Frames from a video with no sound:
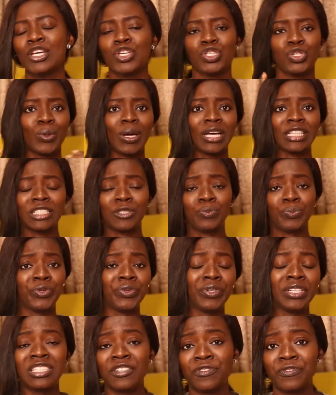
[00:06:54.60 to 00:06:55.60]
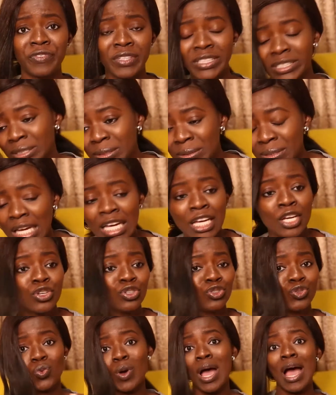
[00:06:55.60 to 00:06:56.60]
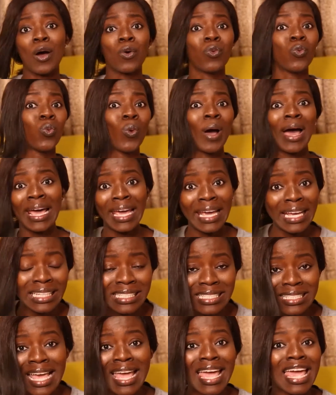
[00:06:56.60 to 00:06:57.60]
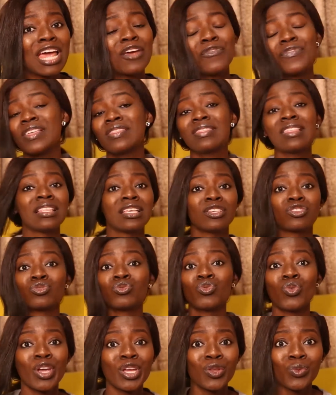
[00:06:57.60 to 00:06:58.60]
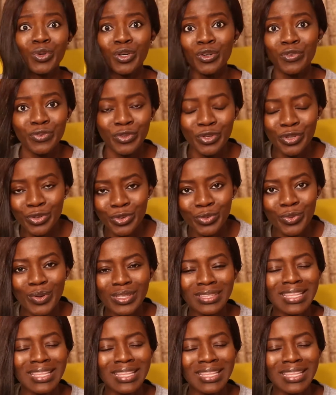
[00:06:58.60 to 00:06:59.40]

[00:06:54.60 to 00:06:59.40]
you are spirit filled, you are wise, everything is going well for you.